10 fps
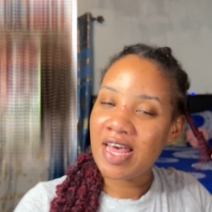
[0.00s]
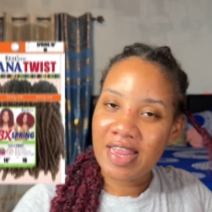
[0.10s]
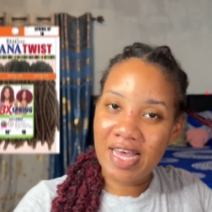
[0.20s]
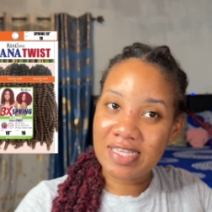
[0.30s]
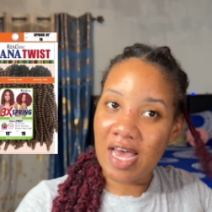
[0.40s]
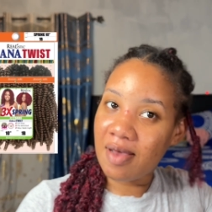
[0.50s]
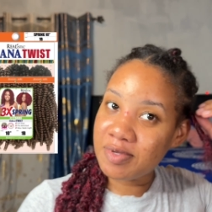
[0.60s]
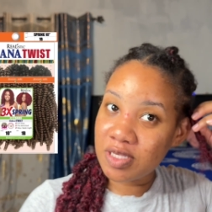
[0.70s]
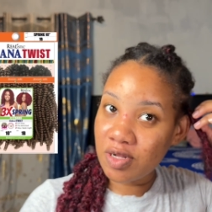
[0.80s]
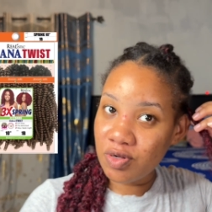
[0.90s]
That's
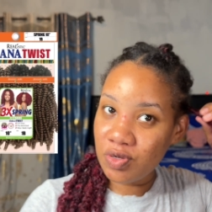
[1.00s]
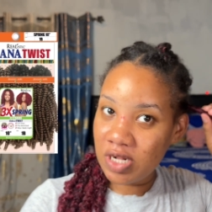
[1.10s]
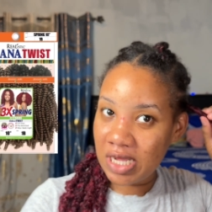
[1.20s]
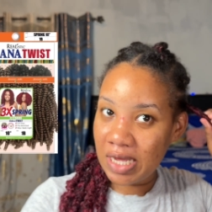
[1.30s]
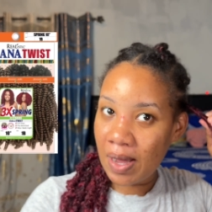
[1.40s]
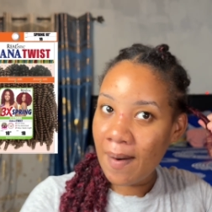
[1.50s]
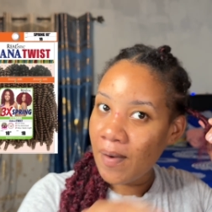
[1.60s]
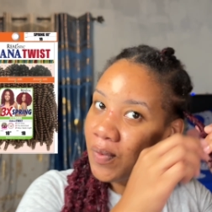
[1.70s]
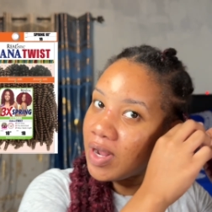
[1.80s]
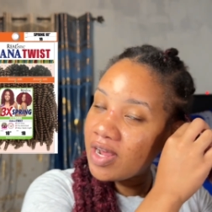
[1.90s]
absolutely
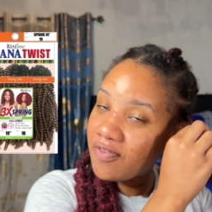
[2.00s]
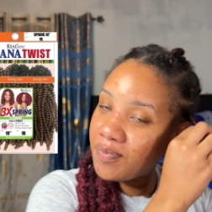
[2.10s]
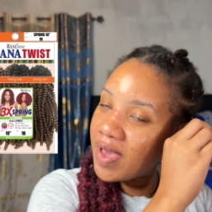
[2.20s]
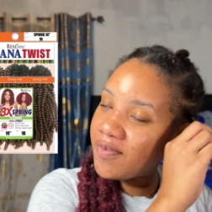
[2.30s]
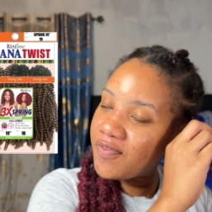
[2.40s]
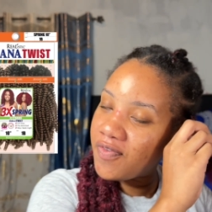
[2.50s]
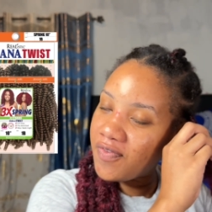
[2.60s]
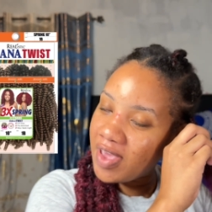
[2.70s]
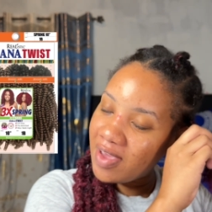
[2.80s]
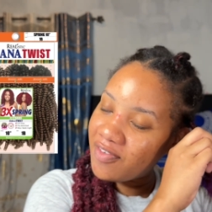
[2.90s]
one of my
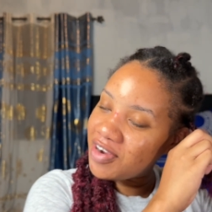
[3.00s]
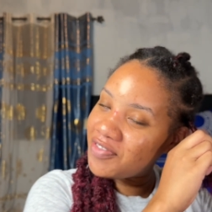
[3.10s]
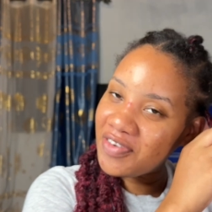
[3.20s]
favorite